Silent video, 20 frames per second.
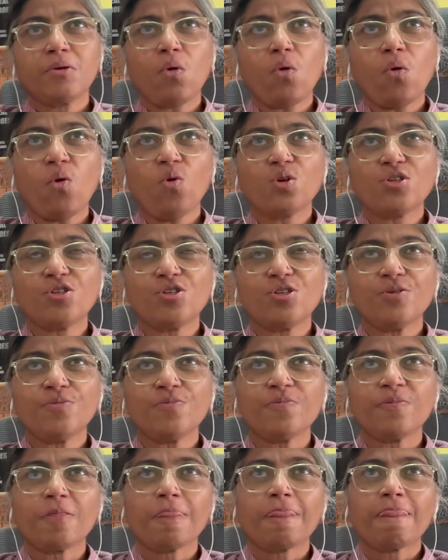court
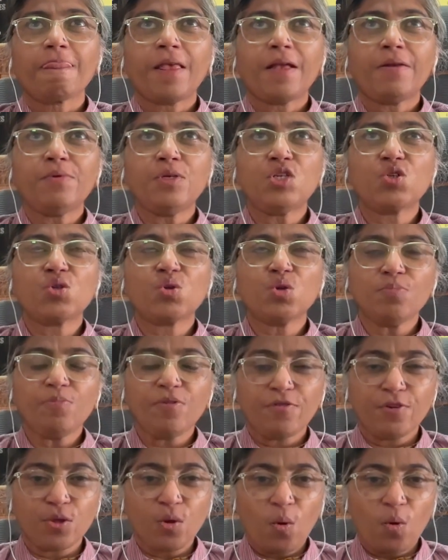and we stood
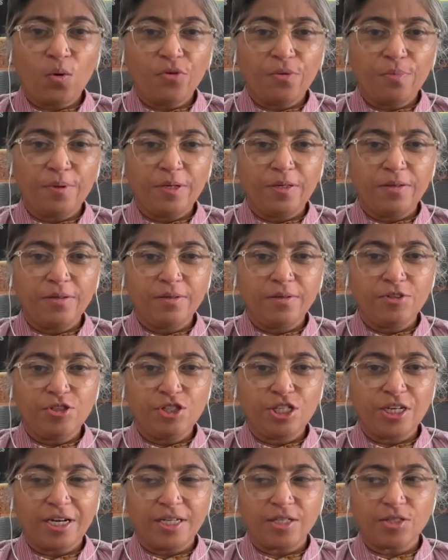before the honorable
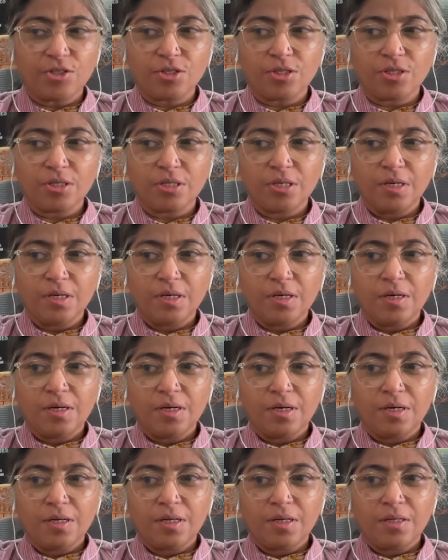judge
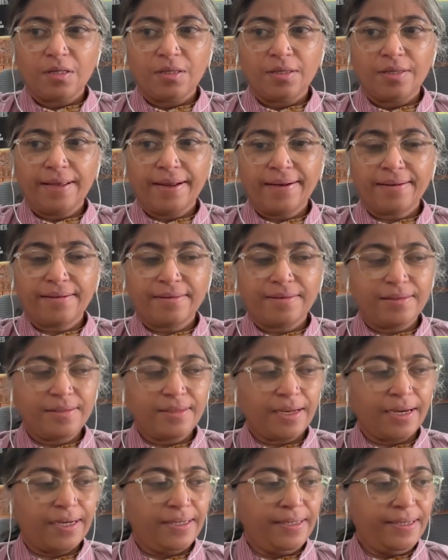that
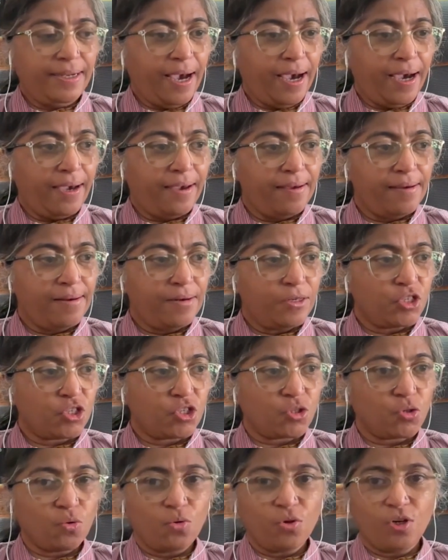this entire
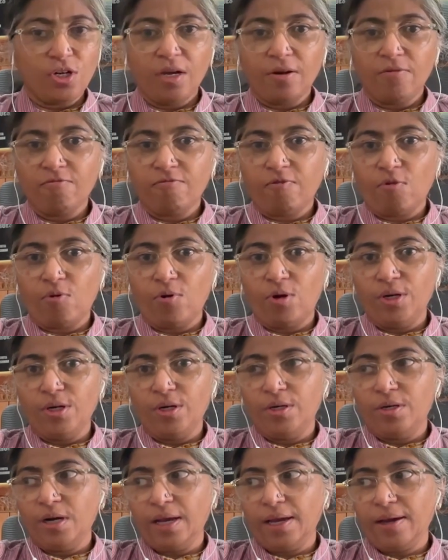story
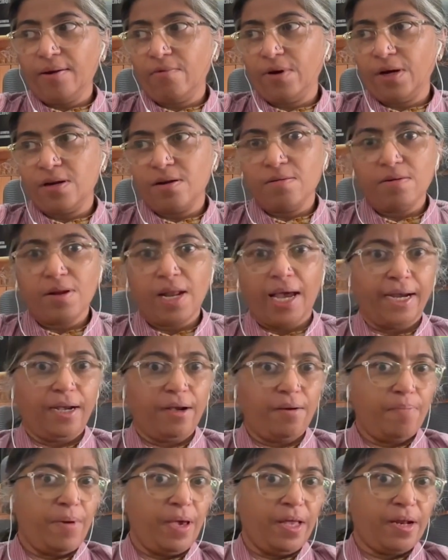unfolded like one
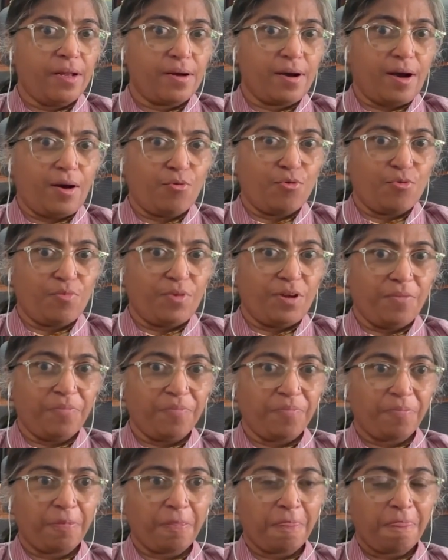nightmare around
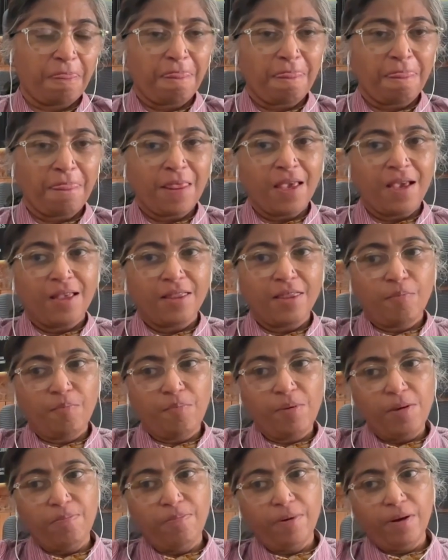me. The
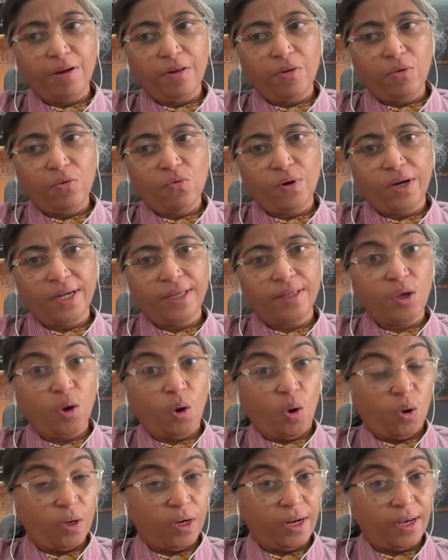people who were the
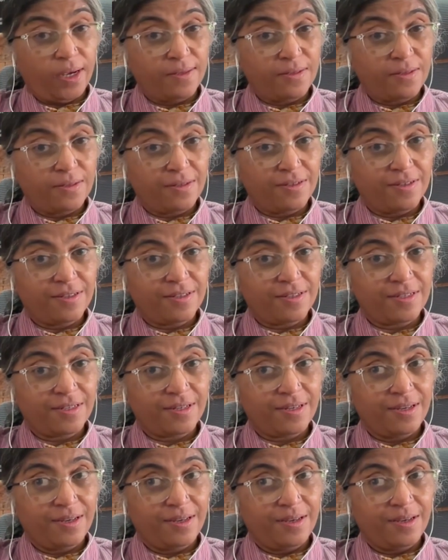organizers,